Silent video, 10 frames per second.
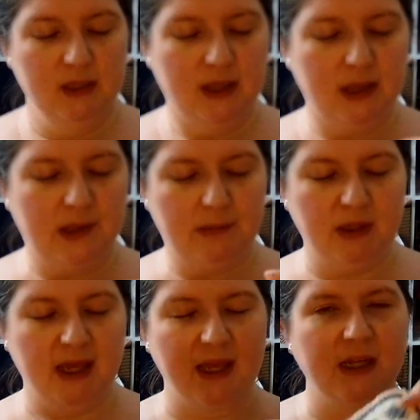You
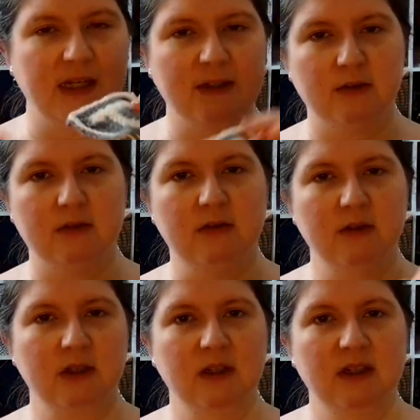get kind of little
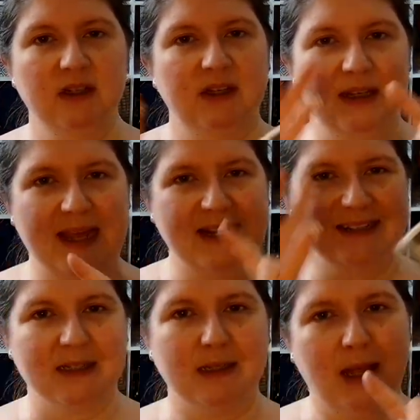legs
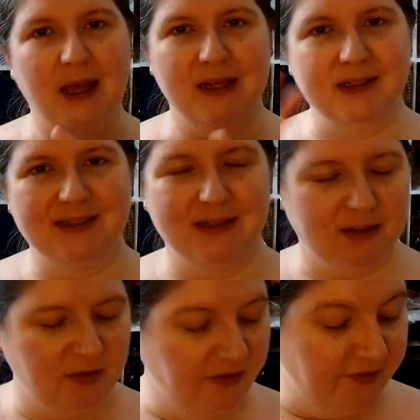and lines and
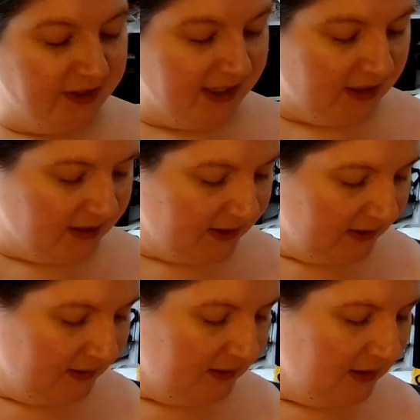sort of fuzziness
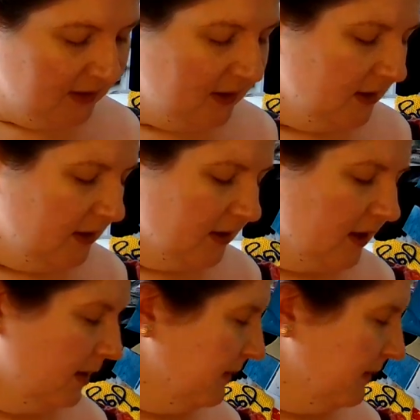coming